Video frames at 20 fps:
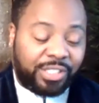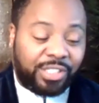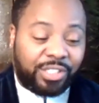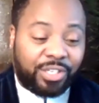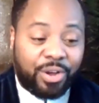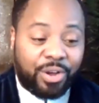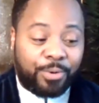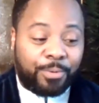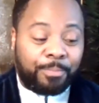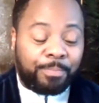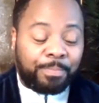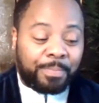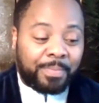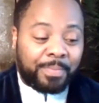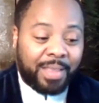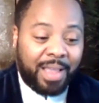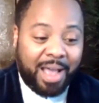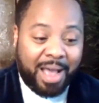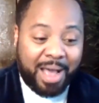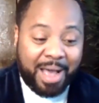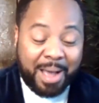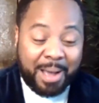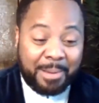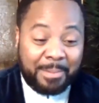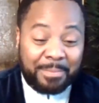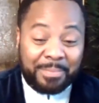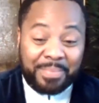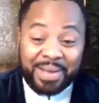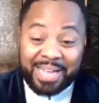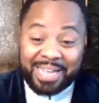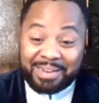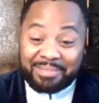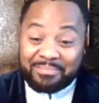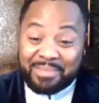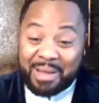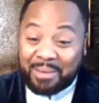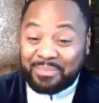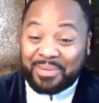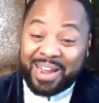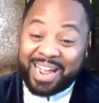So, but
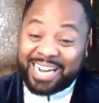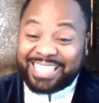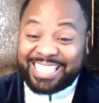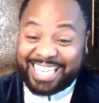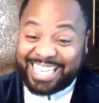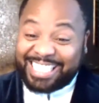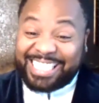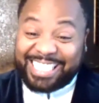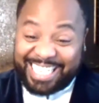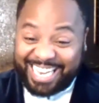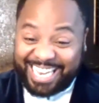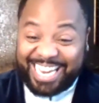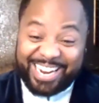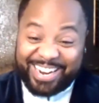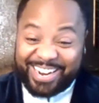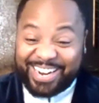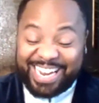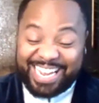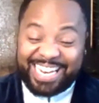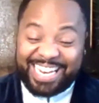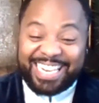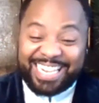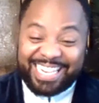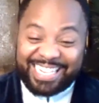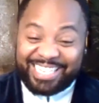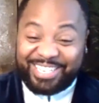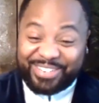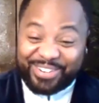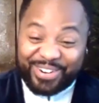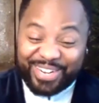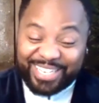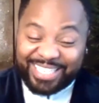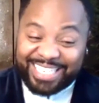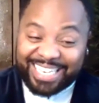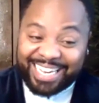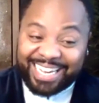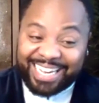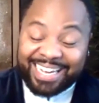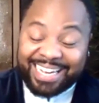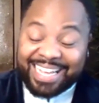my projects here in
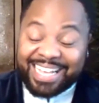Georgia,